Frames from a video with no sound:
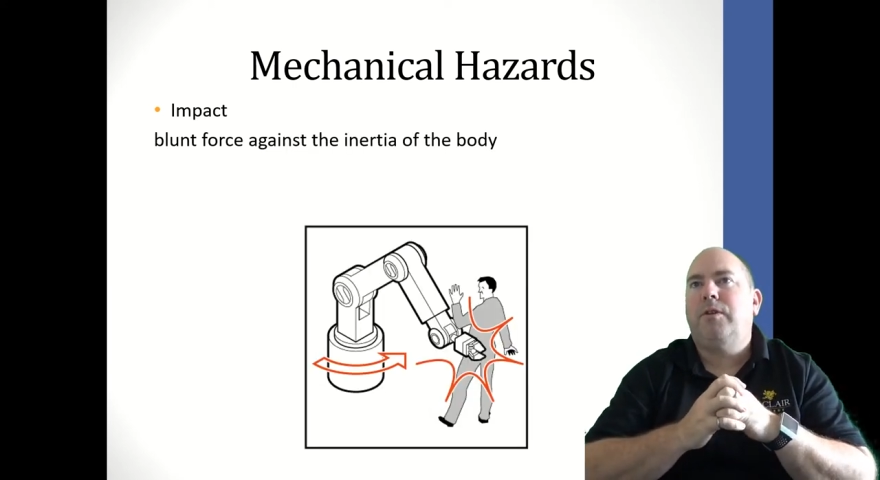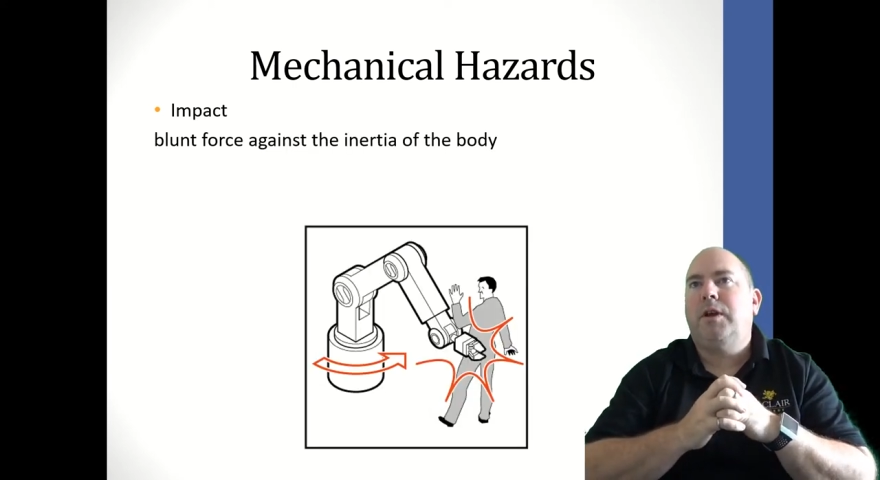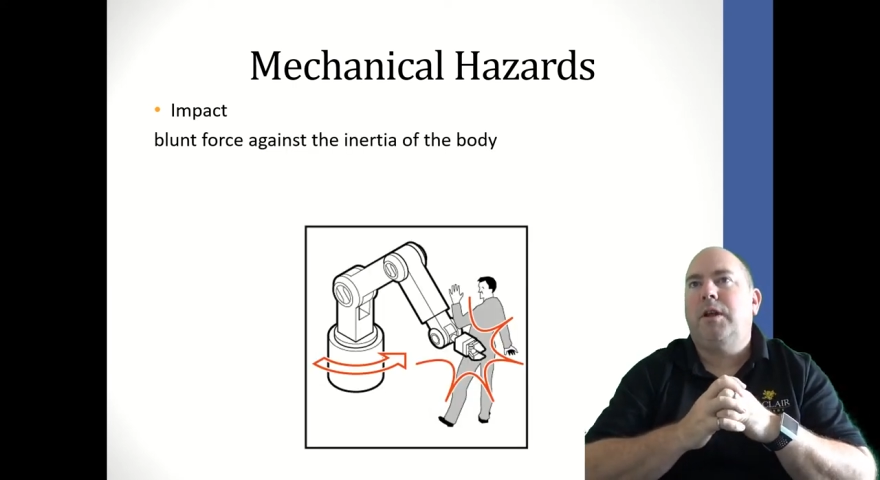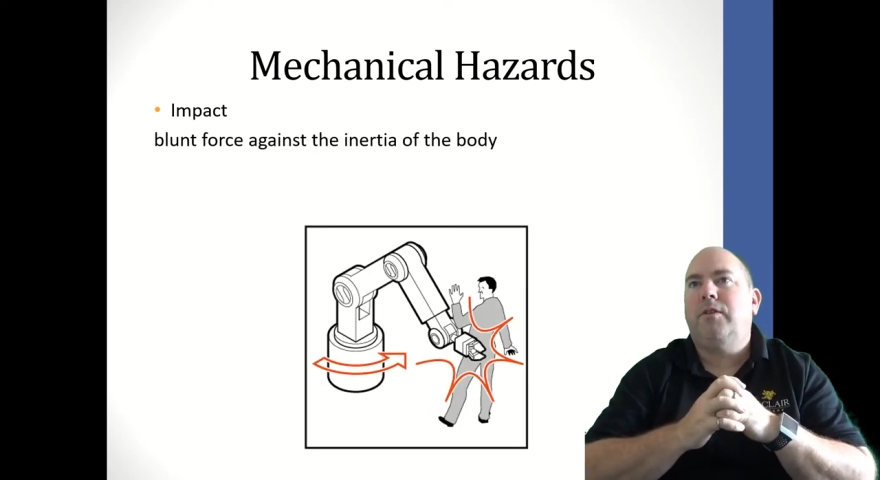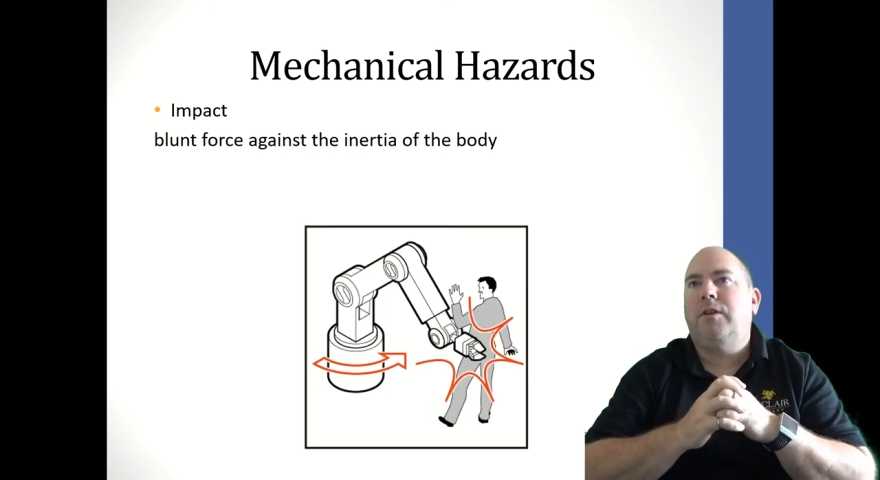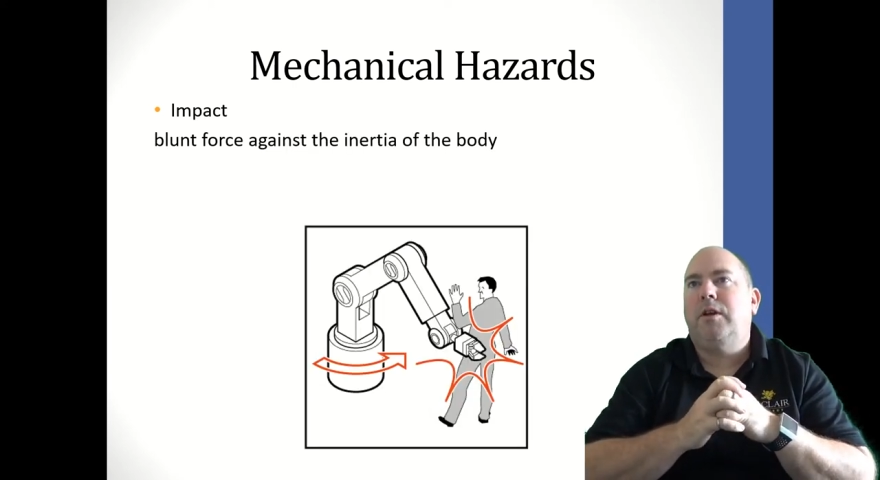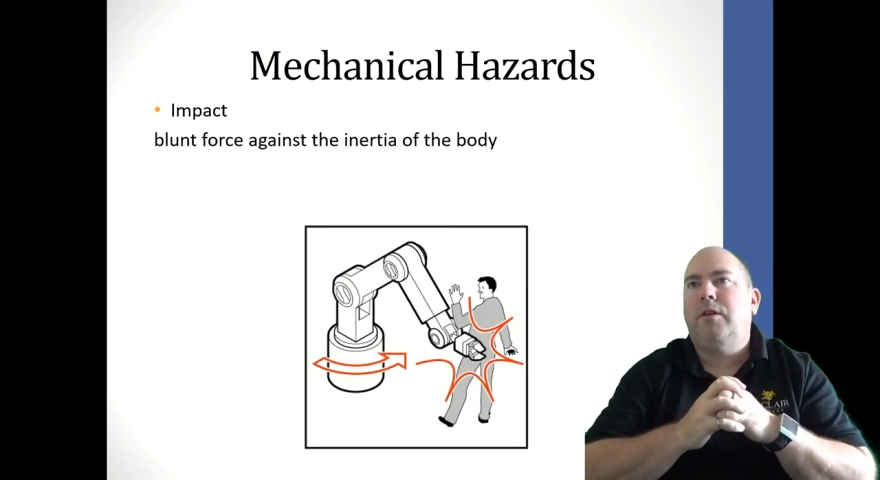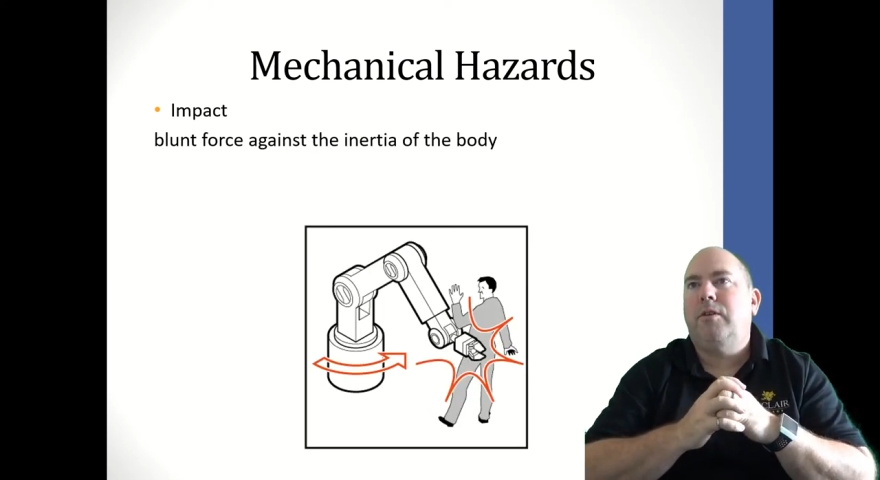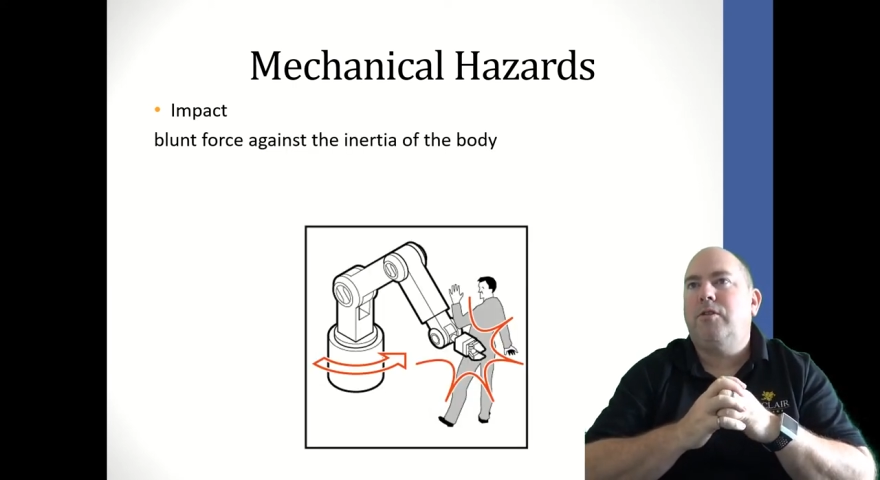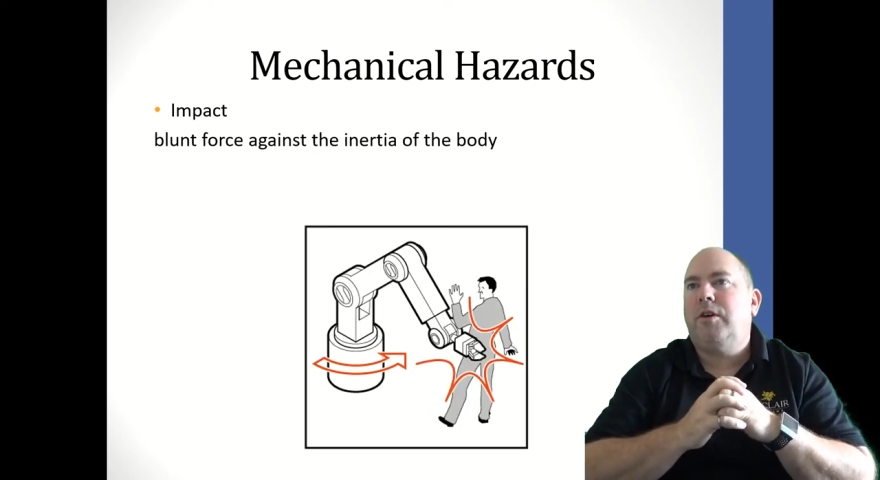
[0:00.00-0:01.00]
against the
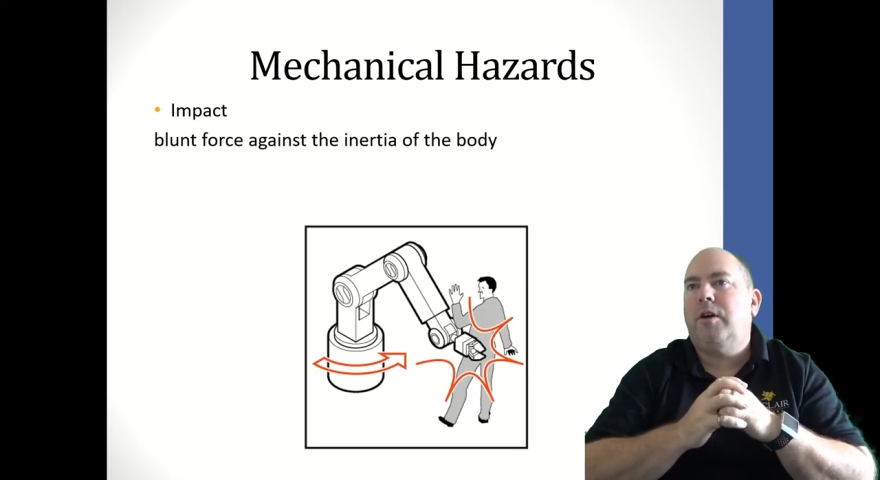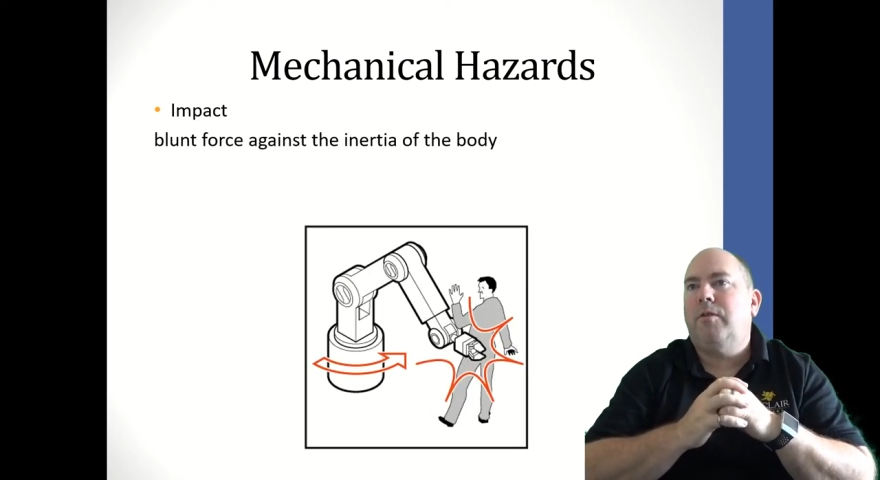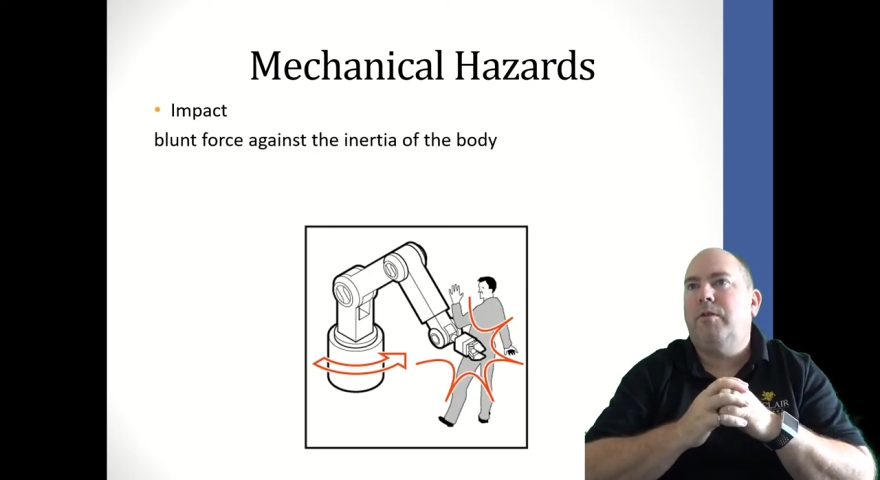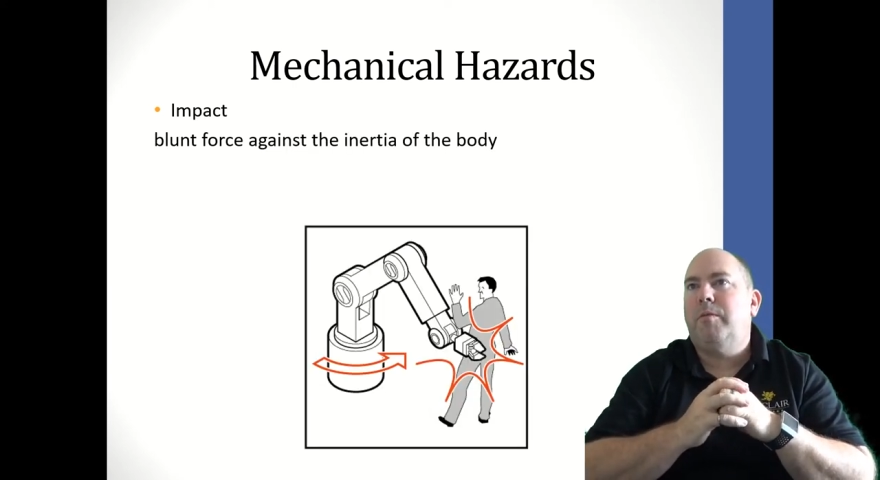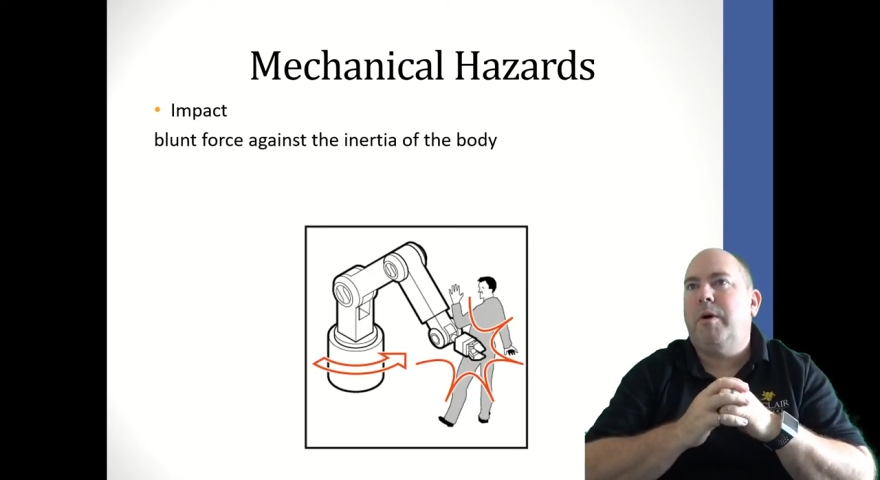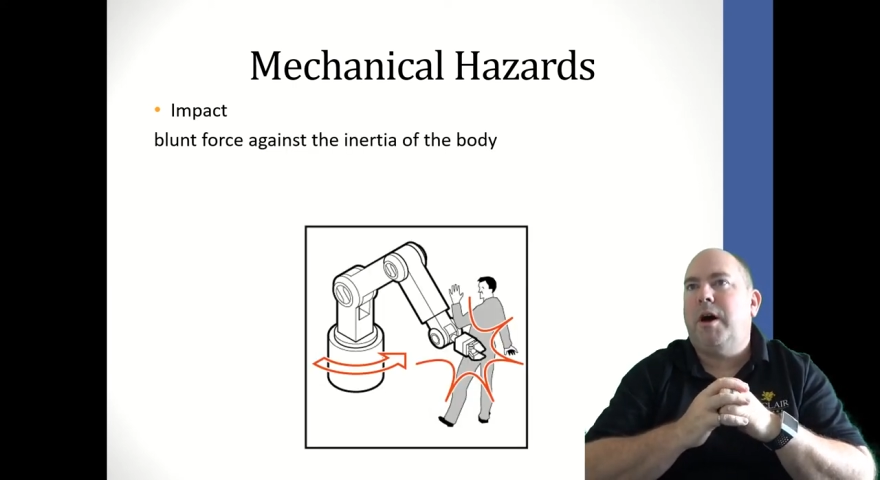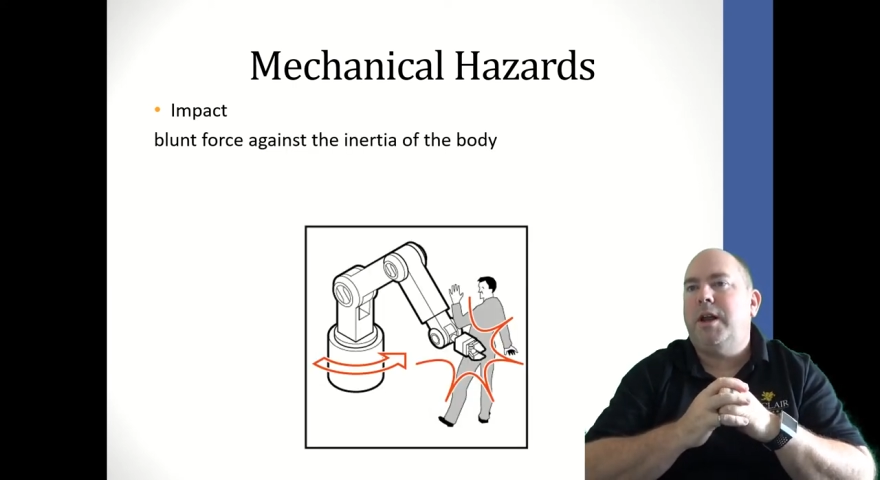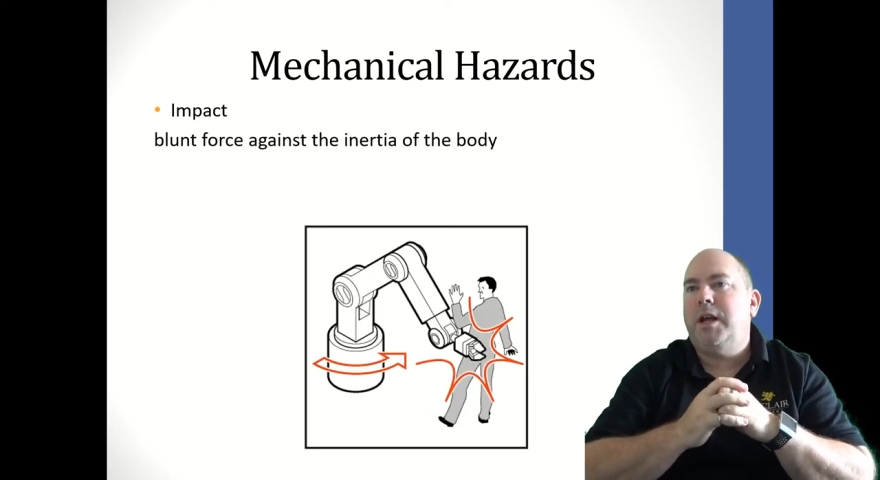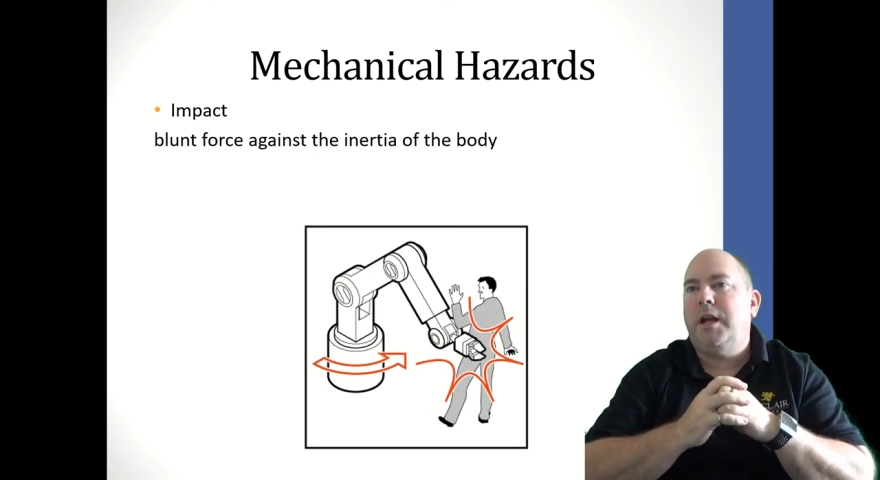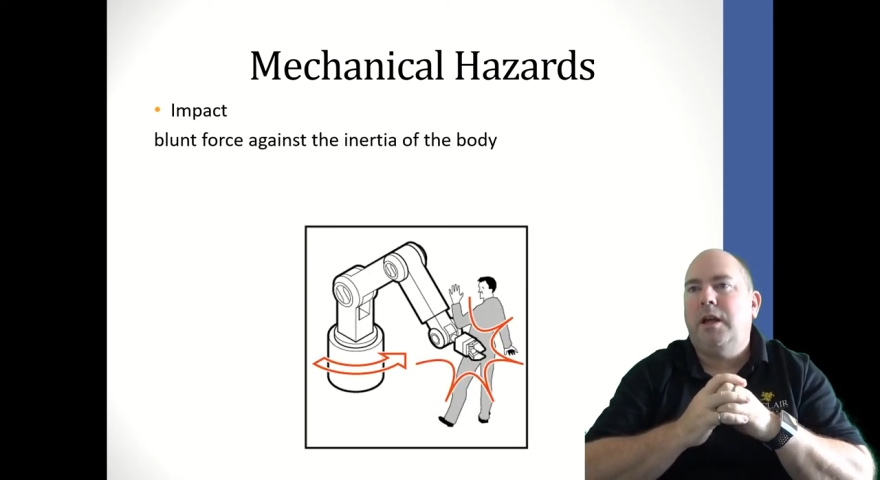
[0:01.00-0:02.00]
inertia of the
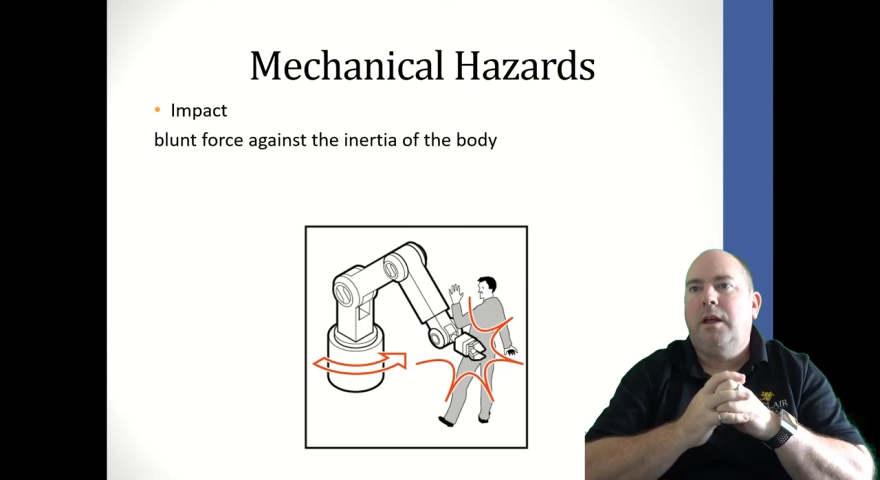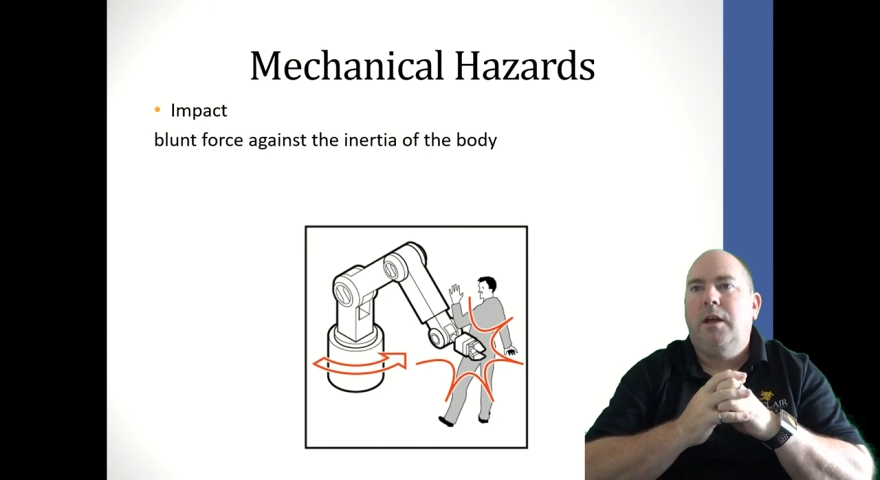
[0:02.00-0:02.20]
body.